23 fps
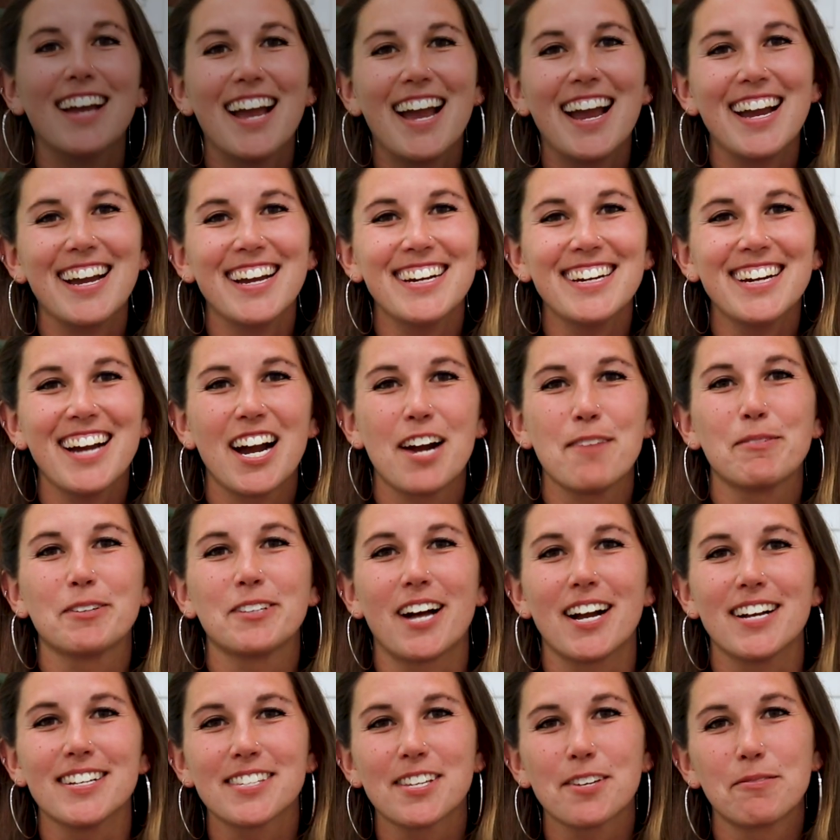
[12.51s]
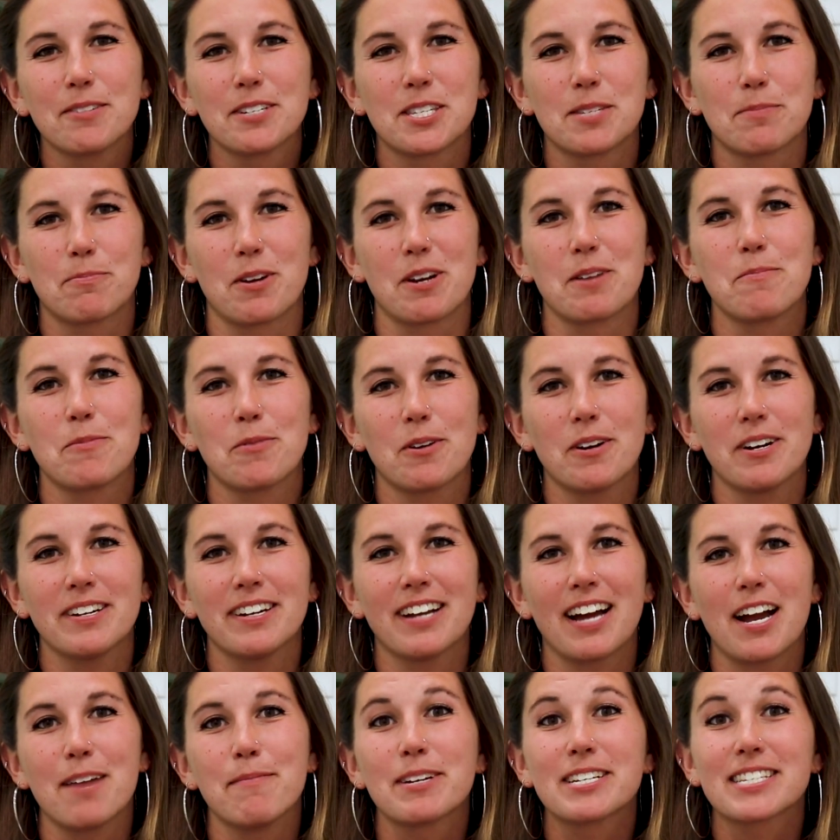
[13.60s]
Hey, I'm Eliza with Springboard.
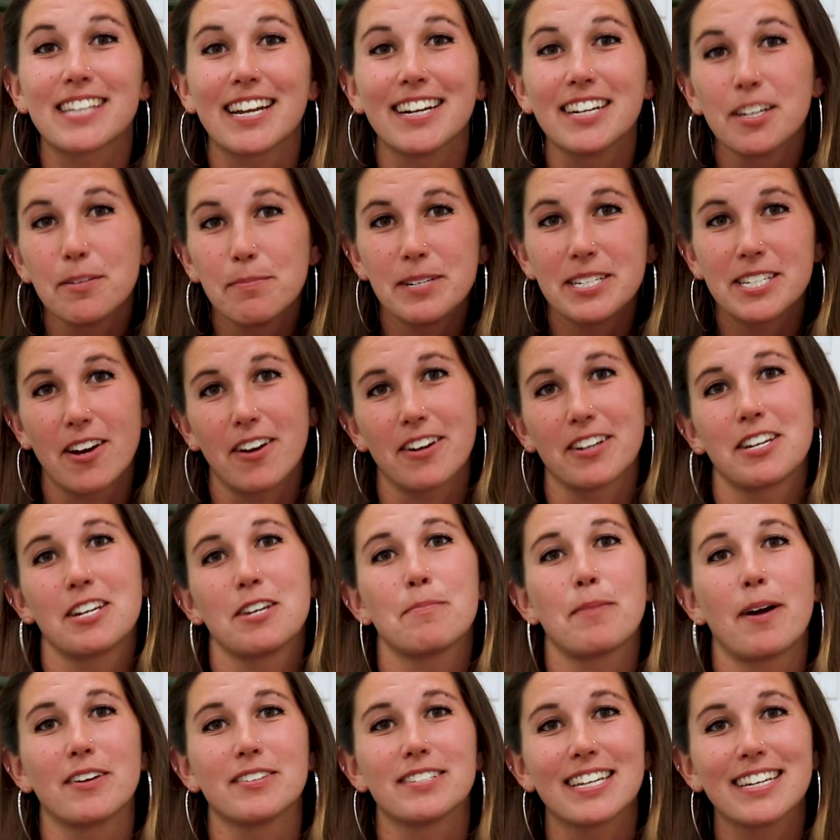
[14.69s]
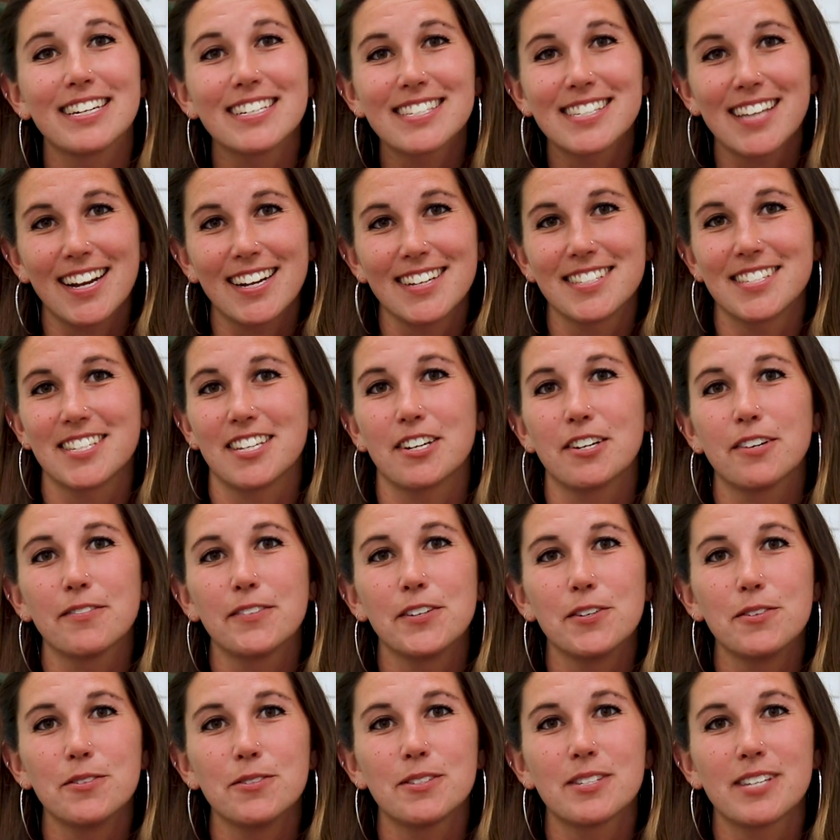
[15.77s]
I'm excited to be talking about data science
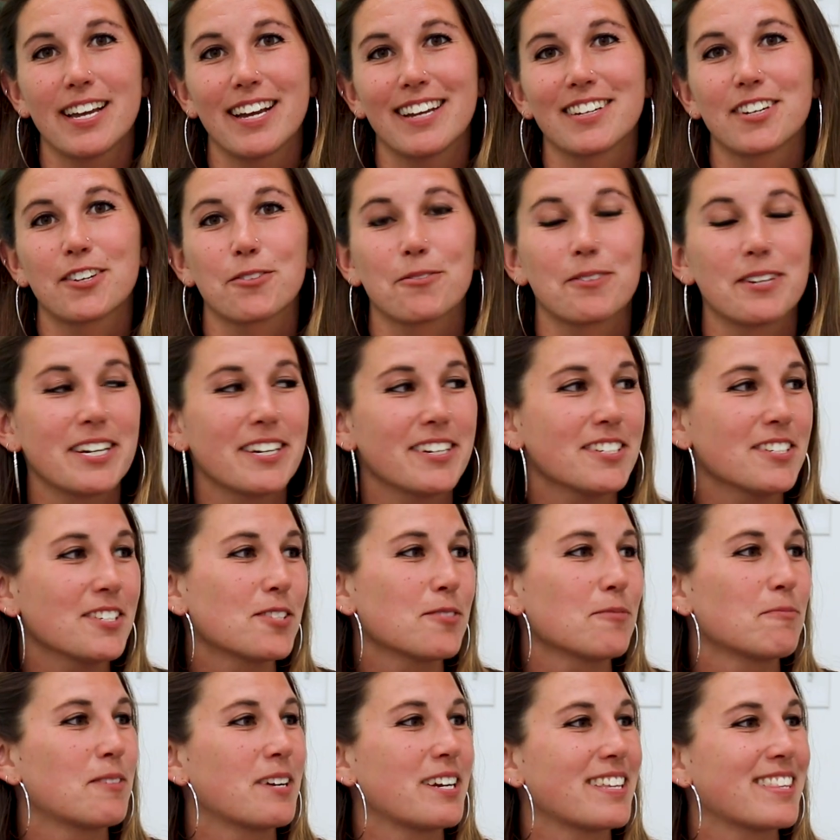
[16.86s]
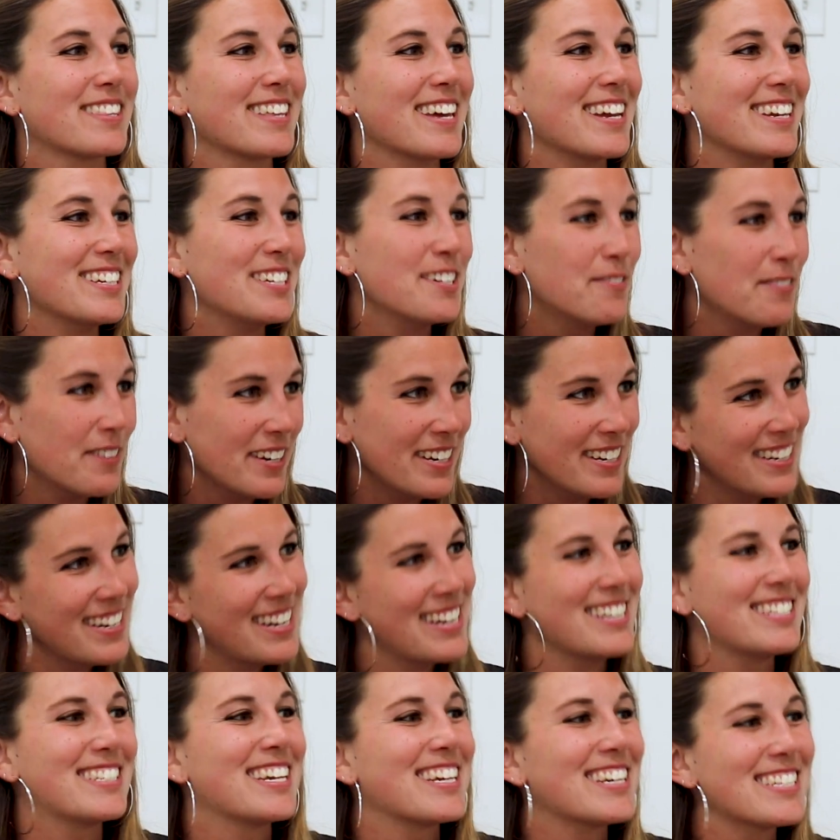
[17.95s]
interviews and careers with Eva,
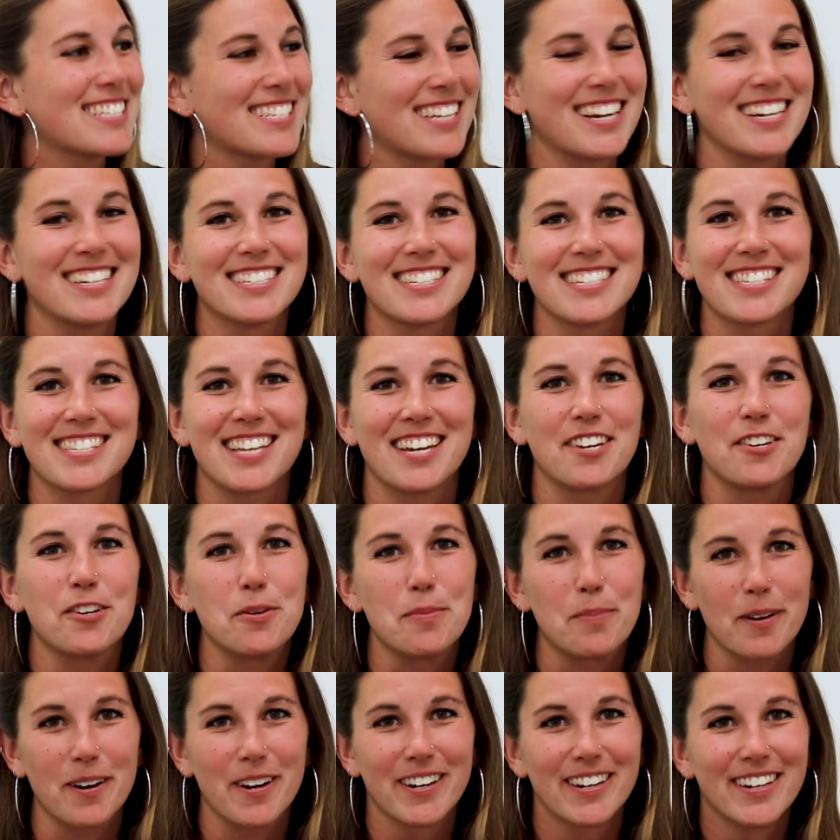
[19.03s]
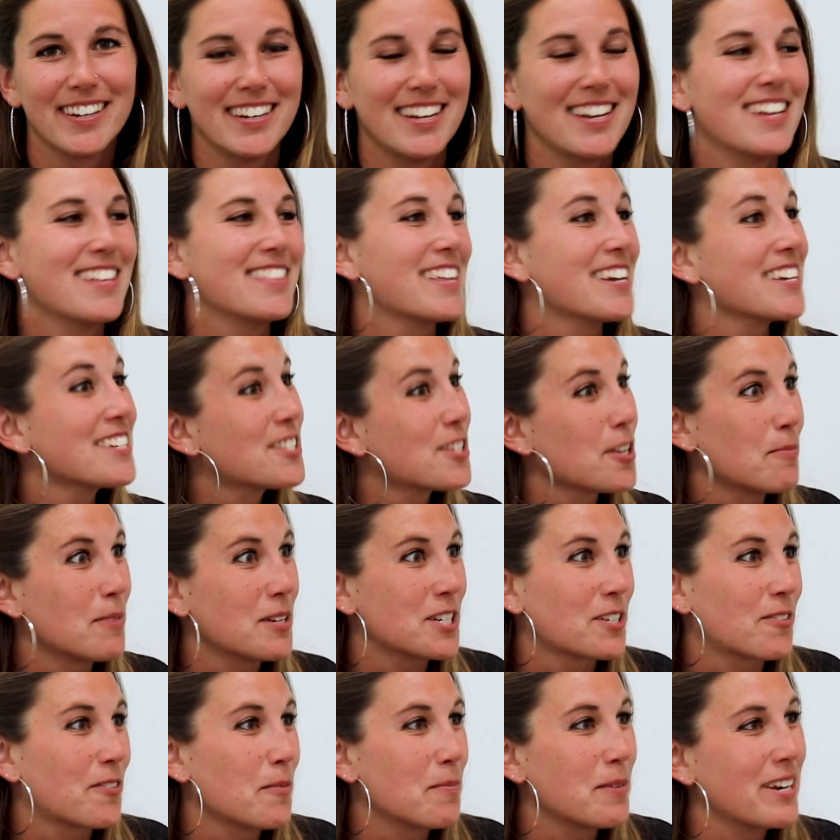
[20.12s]
a data scientist at Uber. Thanks so
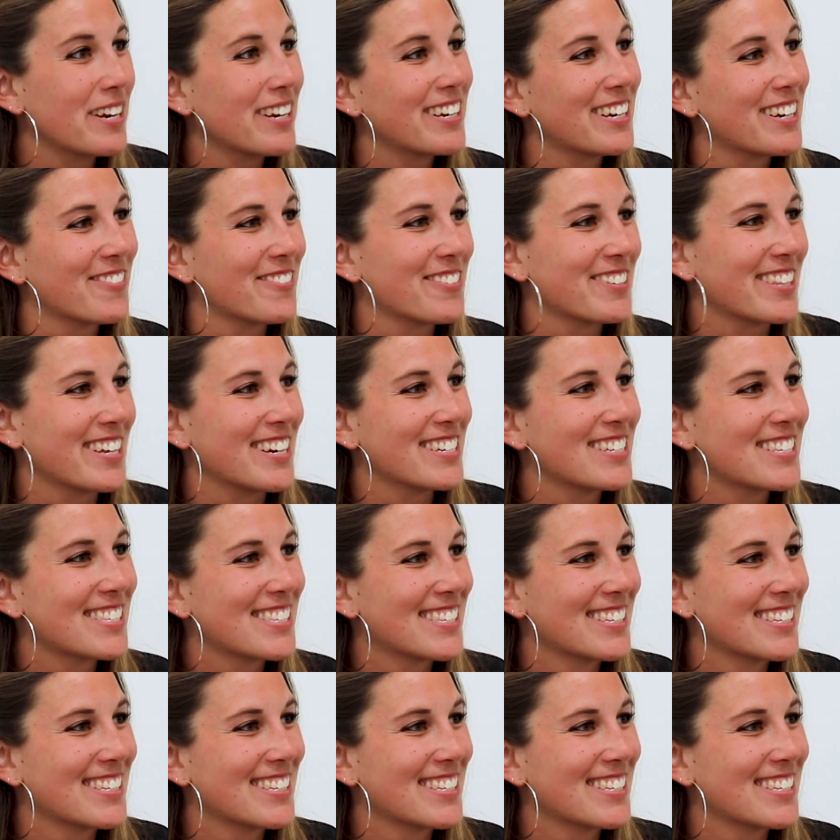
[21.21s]
much for being here with us.